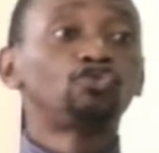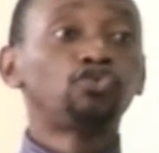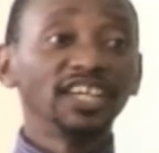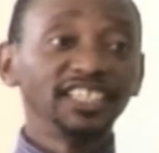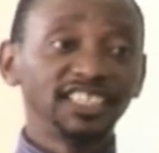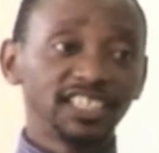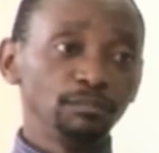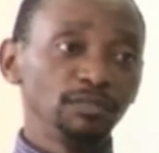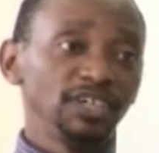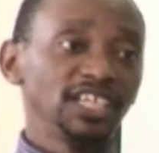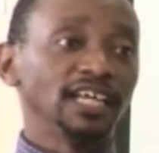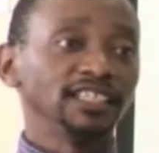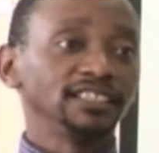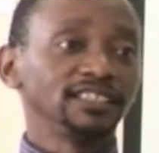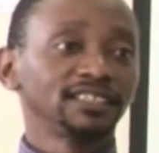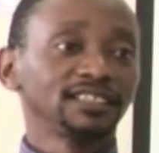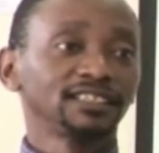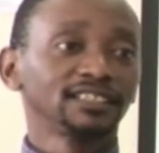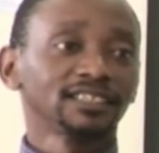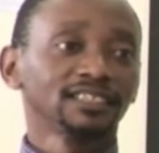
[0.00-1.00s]
20
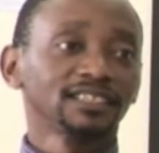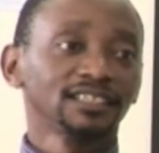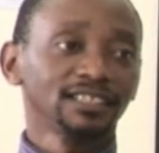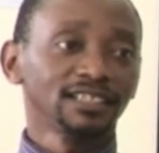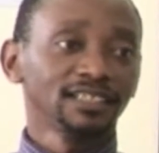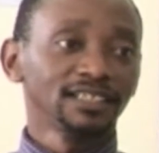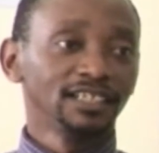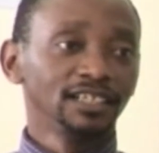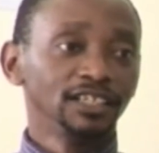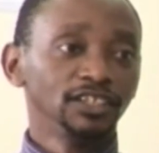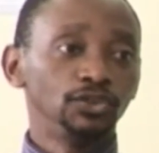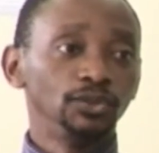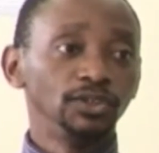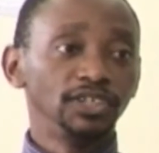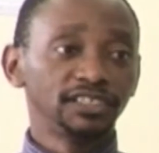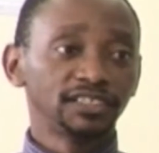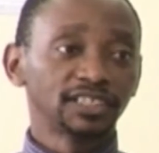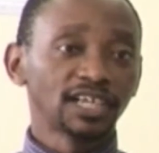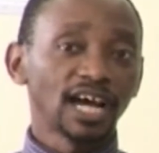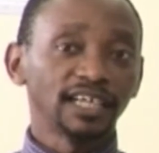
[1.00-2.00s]
minutes to
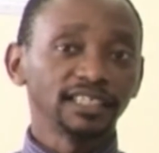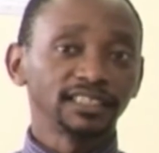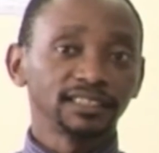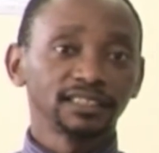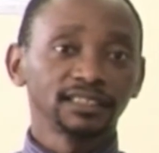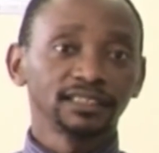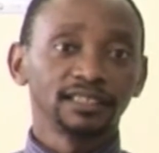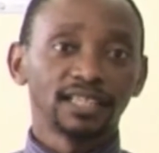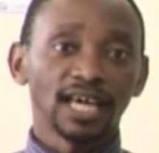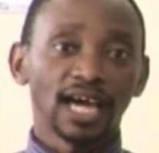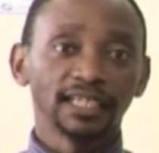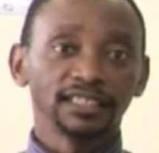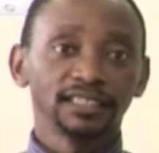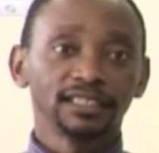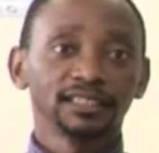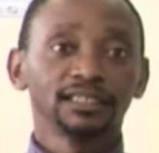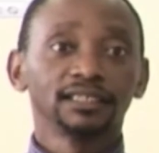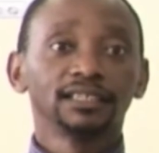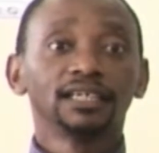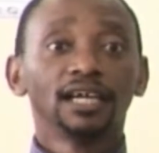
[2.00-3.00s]
discuss
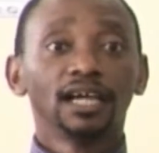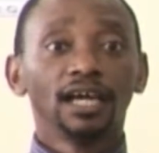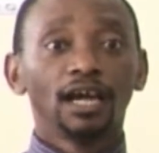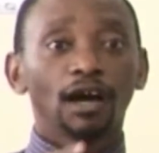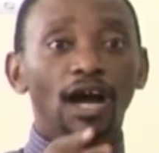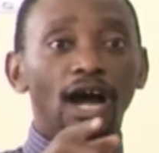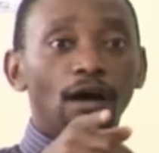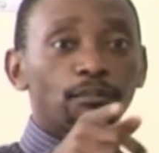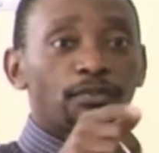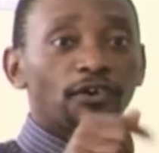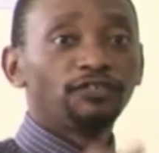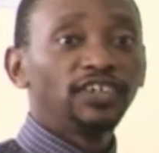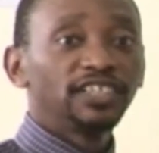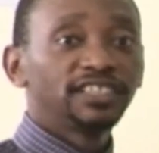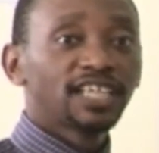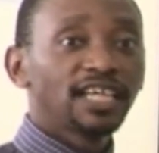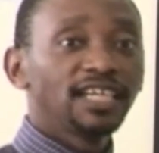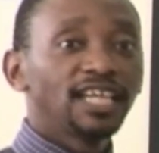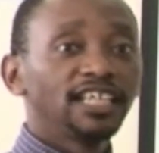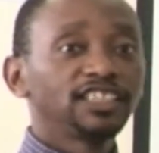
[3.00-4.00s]
that.
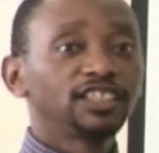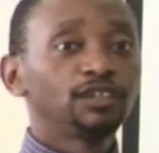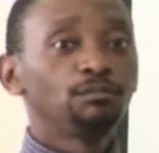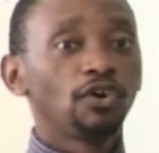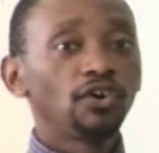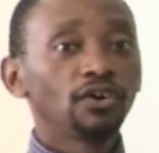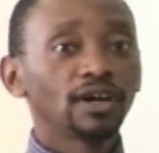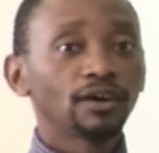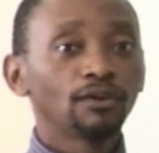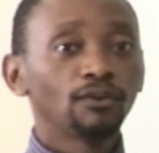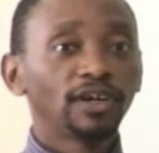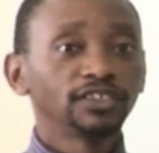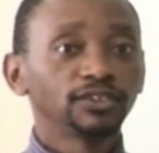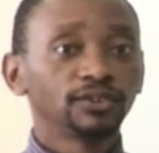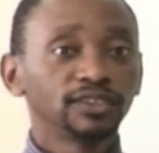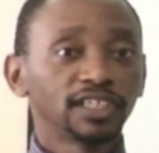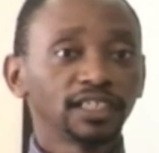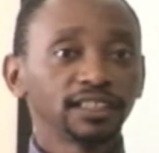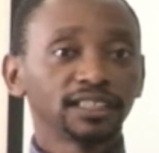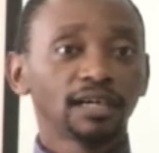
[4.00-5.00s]
Professor Nancy Moore, wants
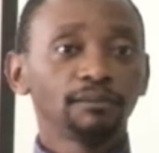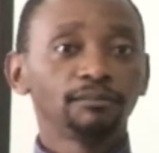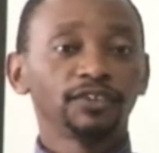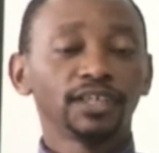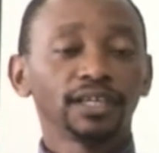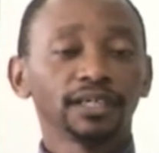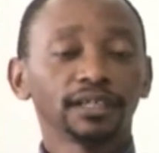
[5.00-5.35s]
to say something?